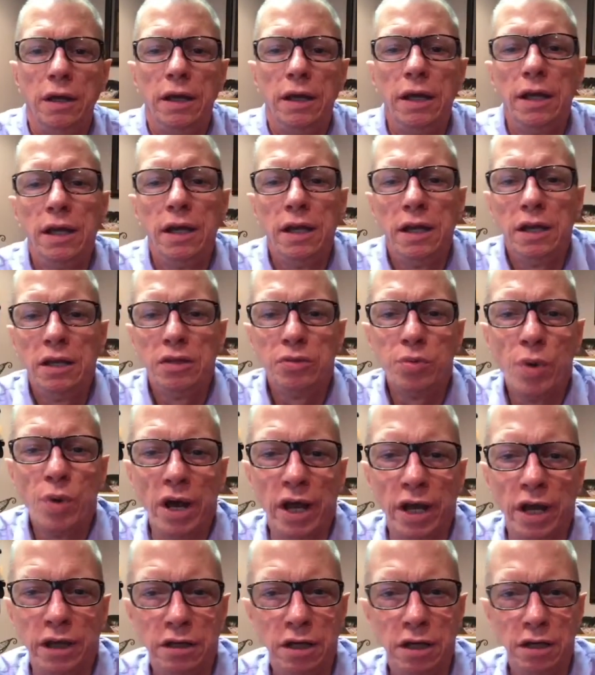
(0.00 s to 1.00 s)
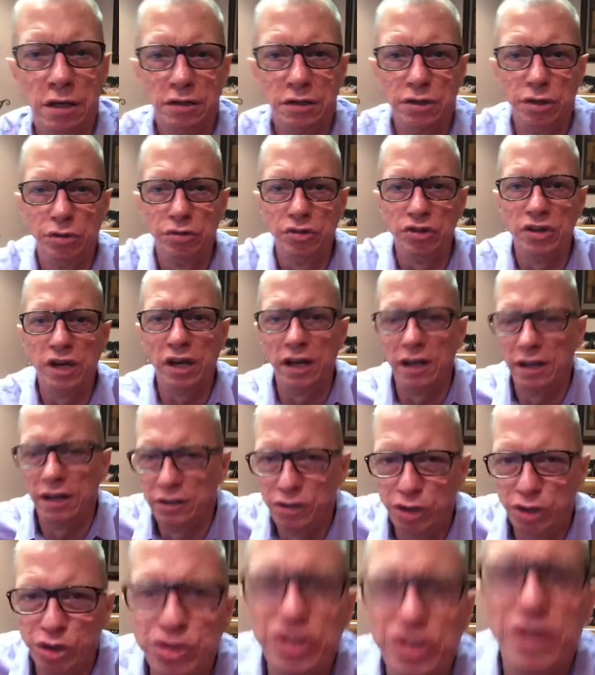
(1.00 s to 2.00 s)
It is what? Tuesday?
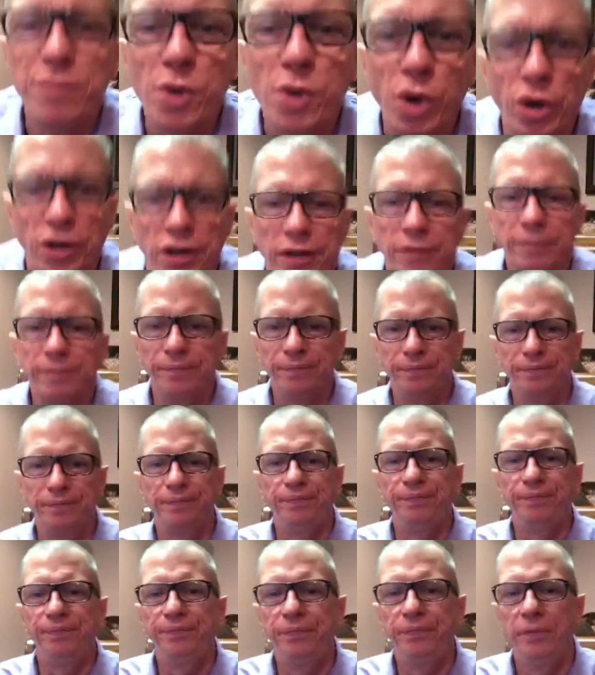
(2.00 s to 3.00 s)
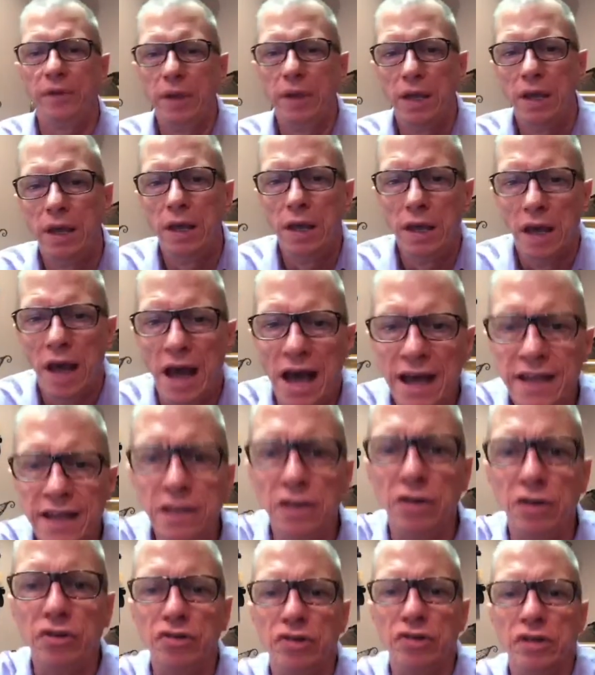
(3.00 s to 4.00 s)
Tuesday morning. High
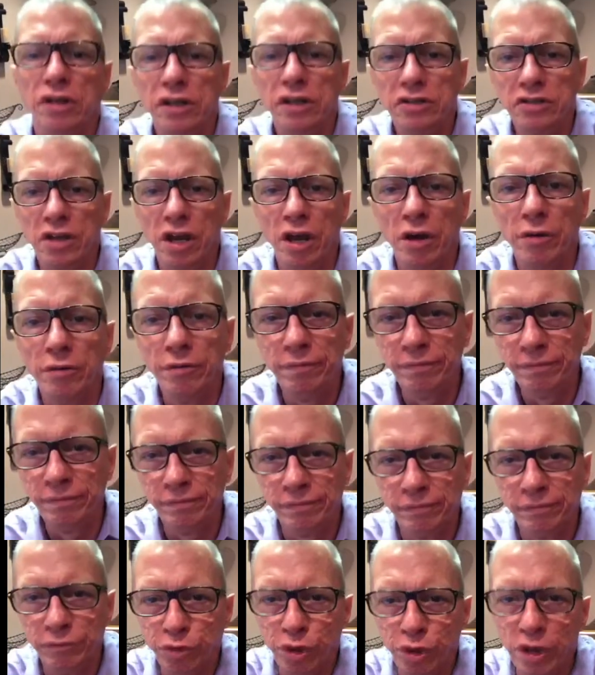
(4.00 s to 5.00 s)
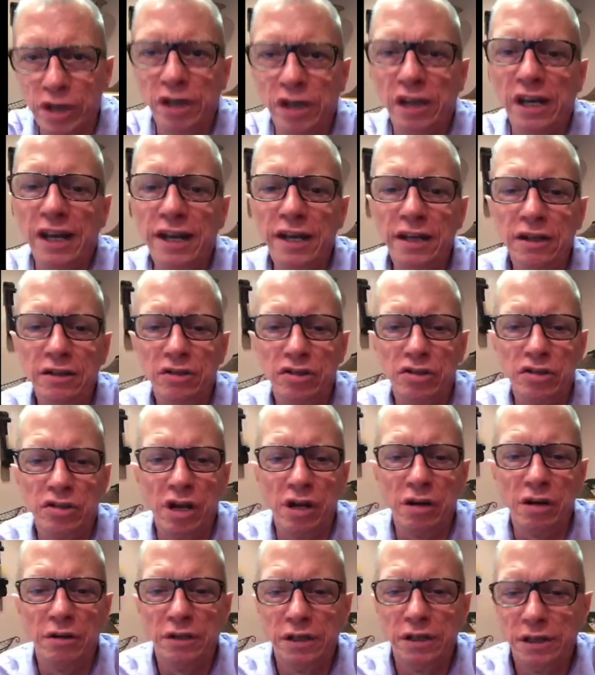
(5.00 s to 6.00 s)
energy. Let's go. Running late.
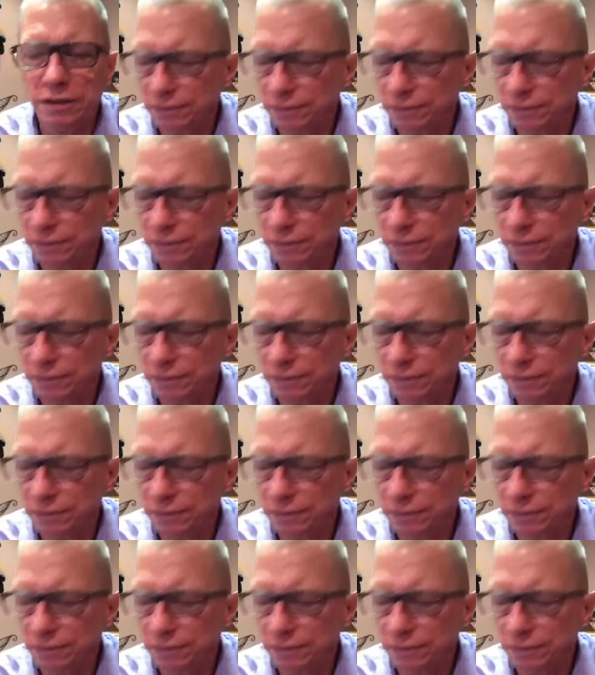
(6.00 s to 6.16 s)
Sorry.